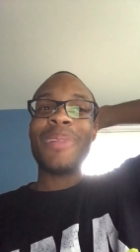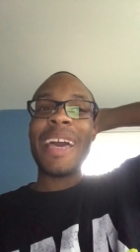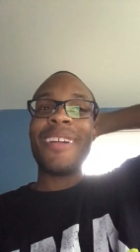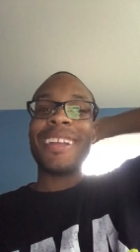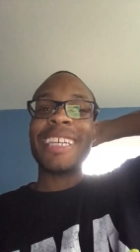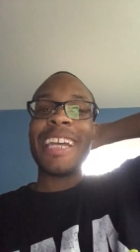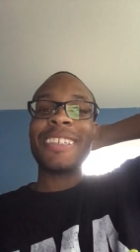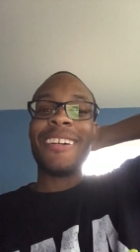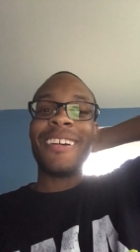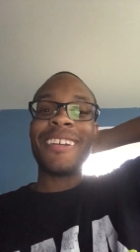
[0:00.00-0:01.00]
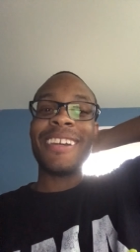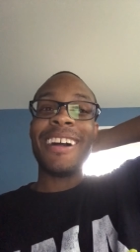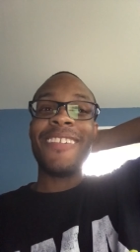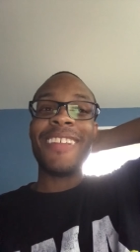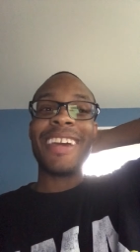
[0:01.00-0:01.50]
playing James Harden.
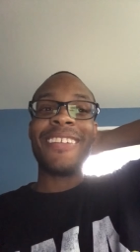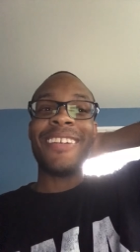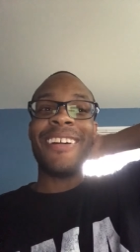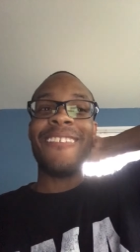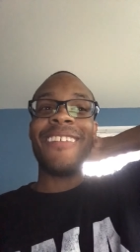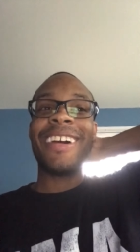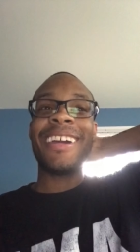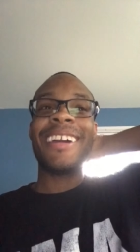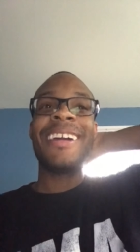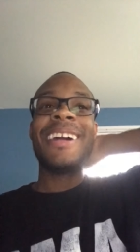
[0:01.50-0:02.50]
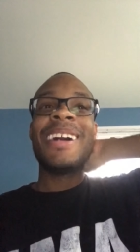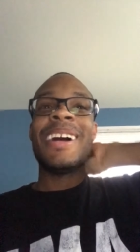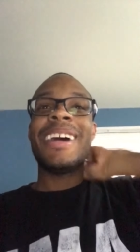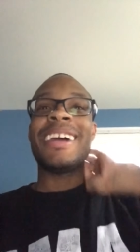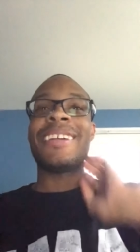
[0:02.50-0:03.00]
I'm like, no way.
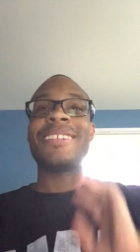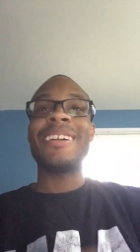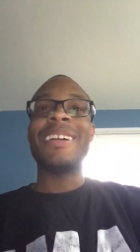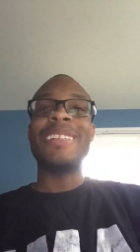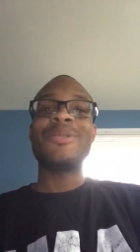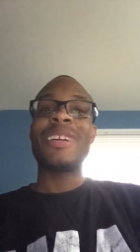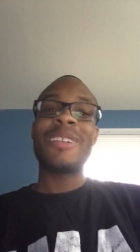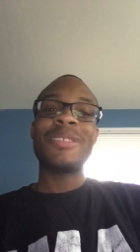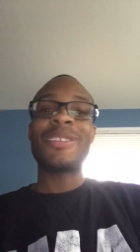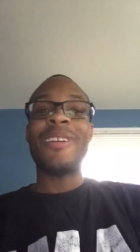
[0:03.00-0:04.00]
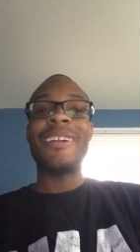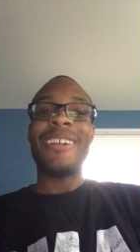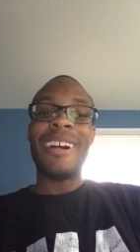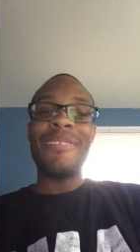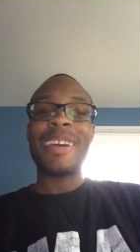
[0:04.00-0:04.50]
And and Twitter was going
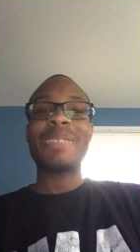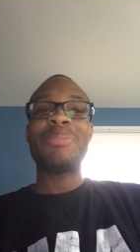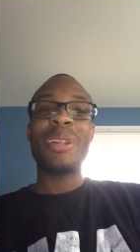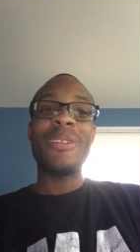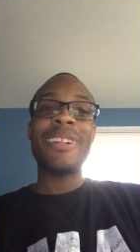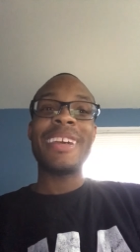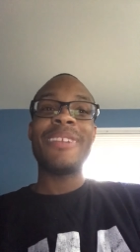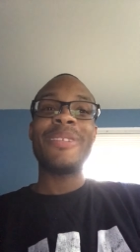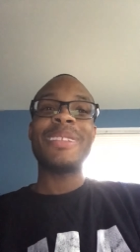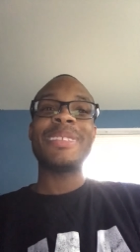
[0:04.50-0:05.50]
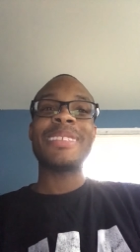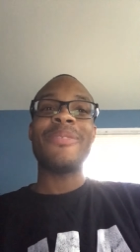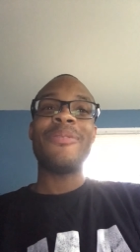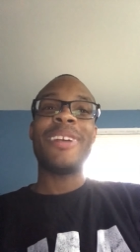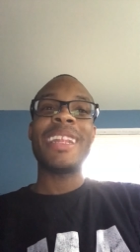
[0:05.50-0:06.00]
off, exploding with
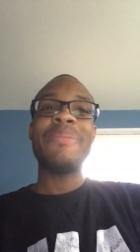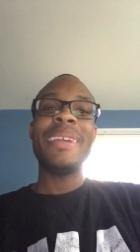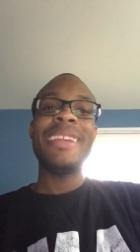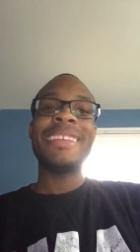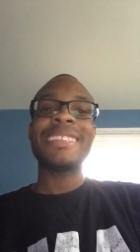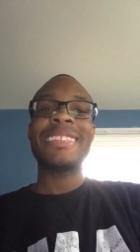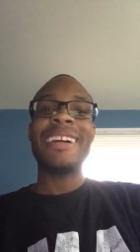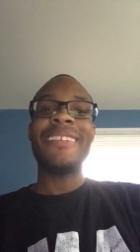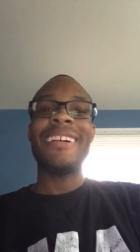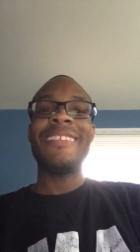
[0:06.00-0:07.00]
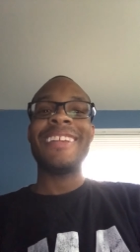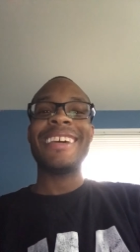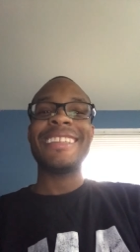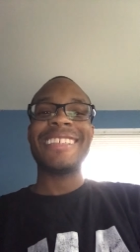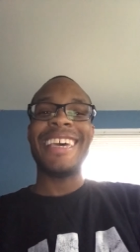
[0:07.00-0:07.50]
some funny media stuff. I'm
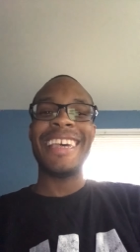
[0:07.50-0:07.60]
like,